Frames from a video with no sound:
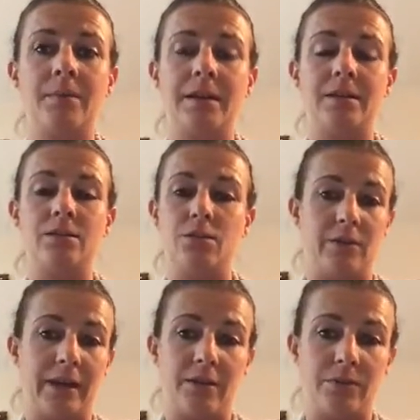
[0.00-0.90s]
It's
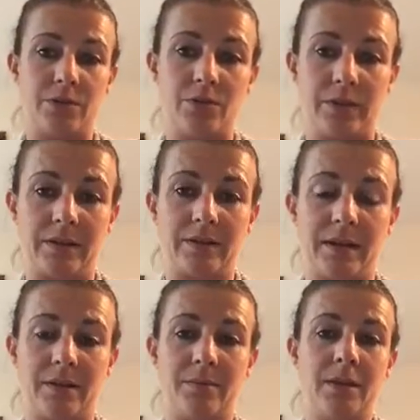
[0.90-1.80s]
not a get-rich-quick
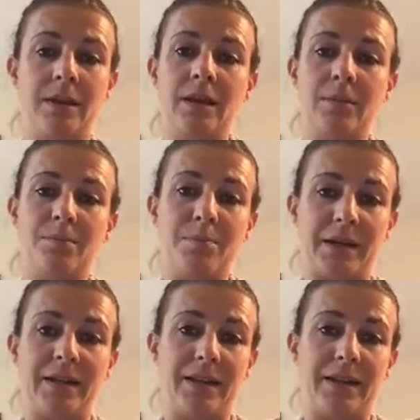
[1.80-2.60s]
scheme, but it